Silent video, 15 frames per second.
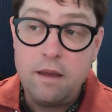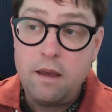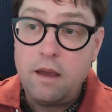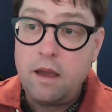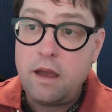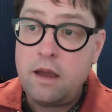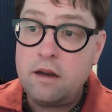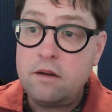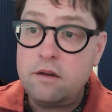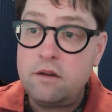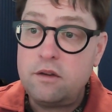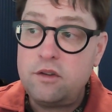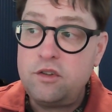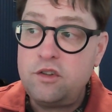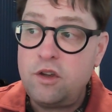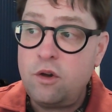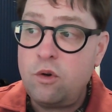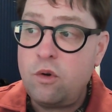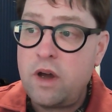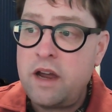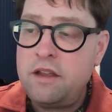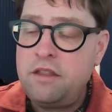And
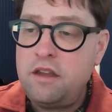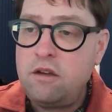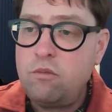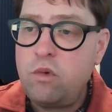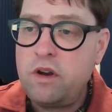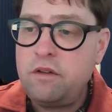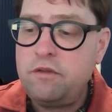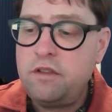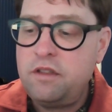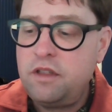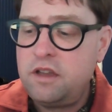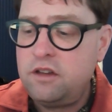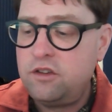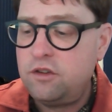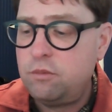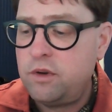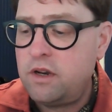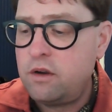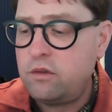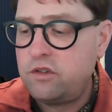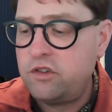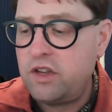so I think one of the things that we
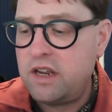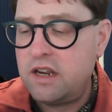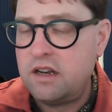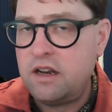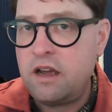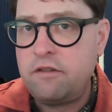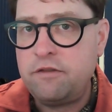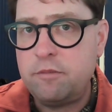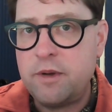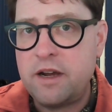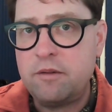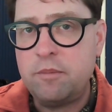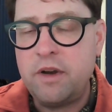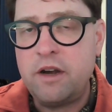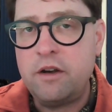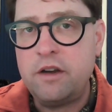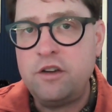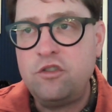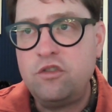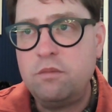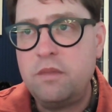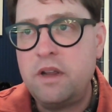don't say enough about
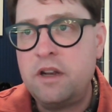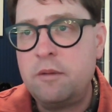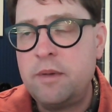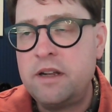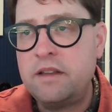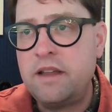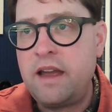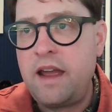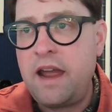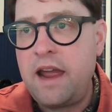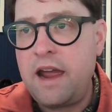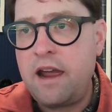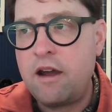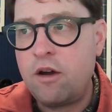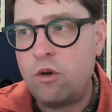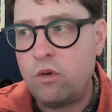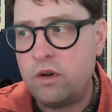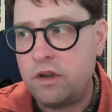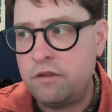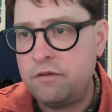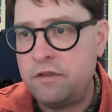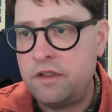marriage and about the how
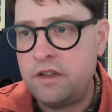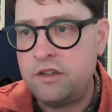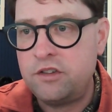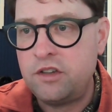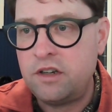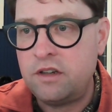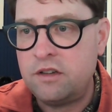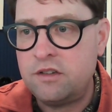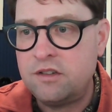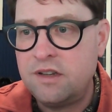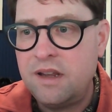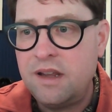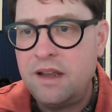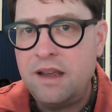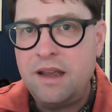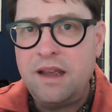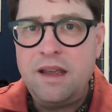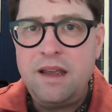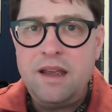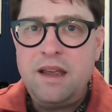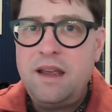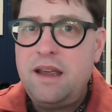of this is
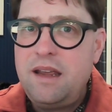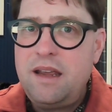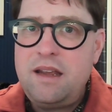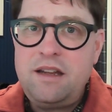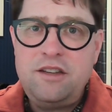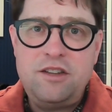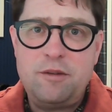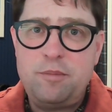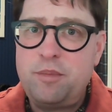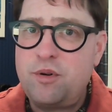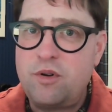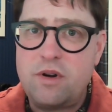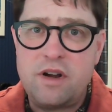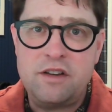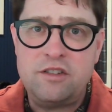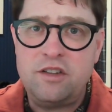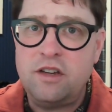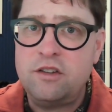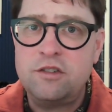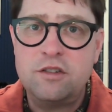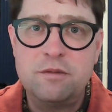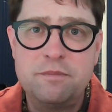It's a
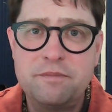process.